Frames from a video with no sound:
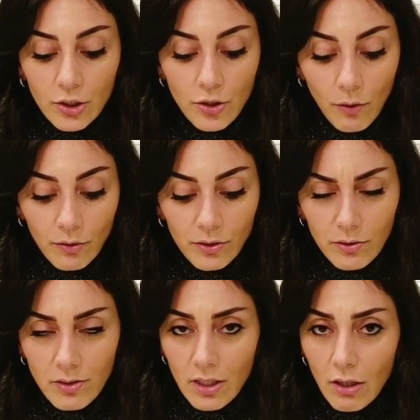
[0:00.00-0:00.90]
Don't
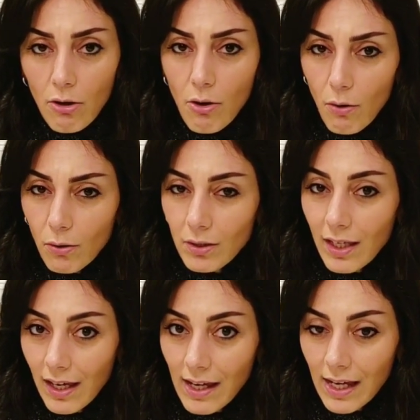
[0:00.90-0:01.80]
use the whole
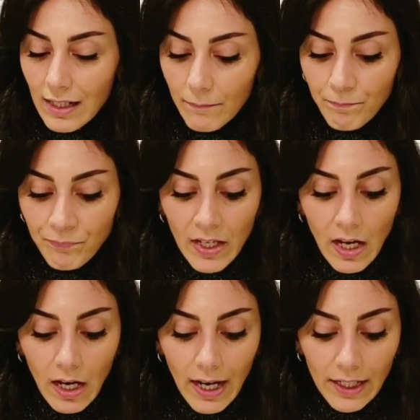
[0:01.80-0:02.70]
can.
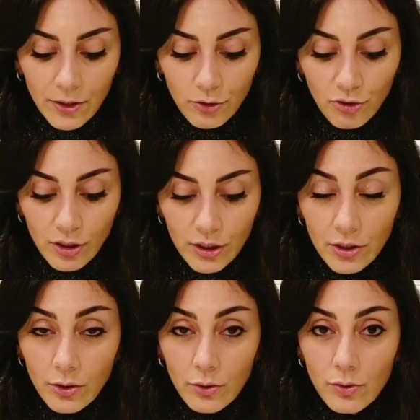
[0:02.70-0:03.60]
I usually
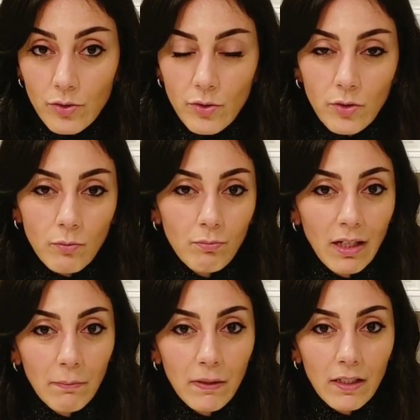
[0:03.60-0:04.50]
use
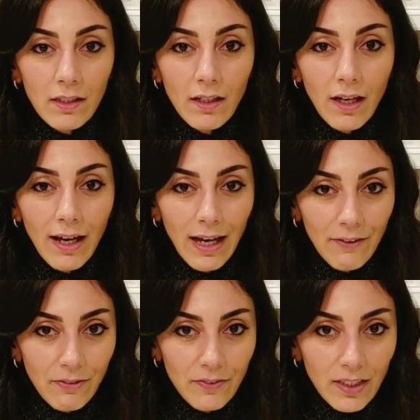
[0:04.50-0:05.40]
maybe
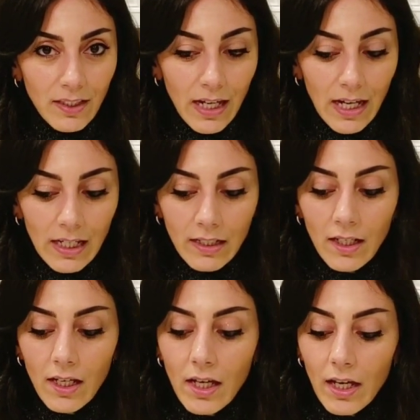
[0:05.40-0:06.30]
half of the
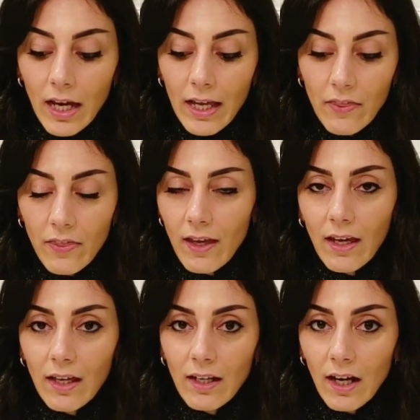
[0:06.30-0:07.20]
can, and
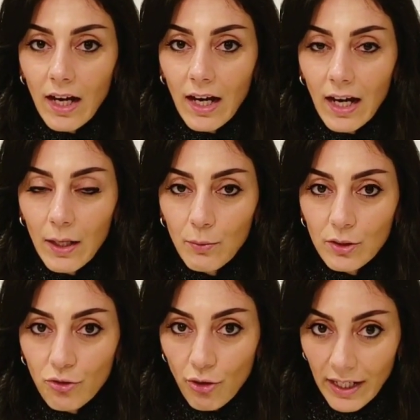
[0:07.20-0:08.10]
then I
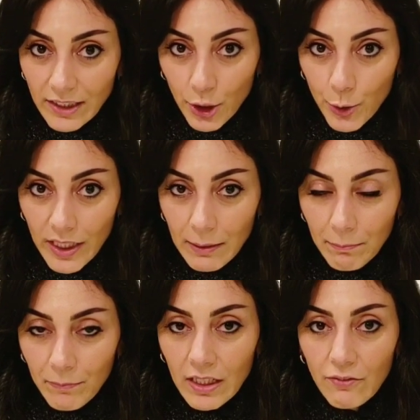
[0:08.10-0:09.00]
will try the
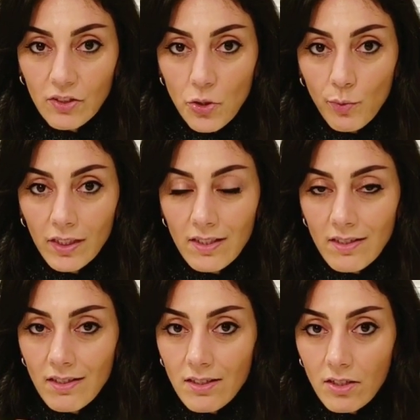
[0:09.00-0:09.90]
cream. If the
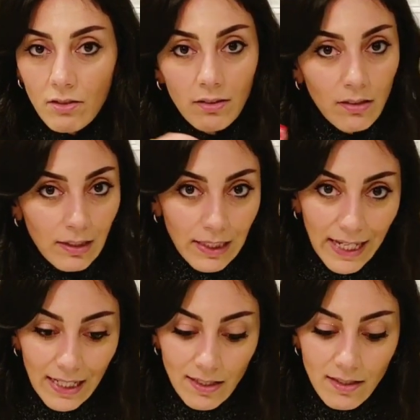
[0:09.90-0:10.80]
sweetness is
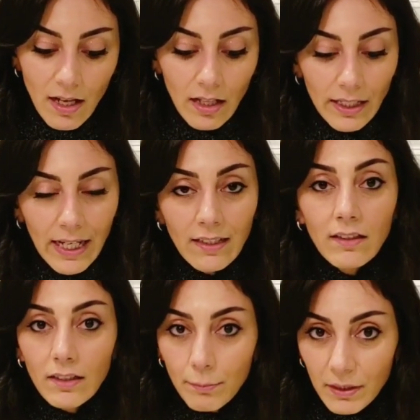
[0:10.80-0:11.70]
less, I'll add
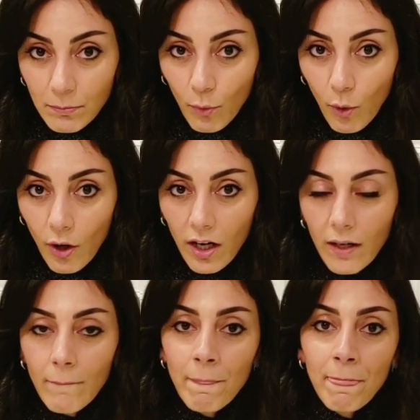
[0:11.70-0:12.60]
a little bit more,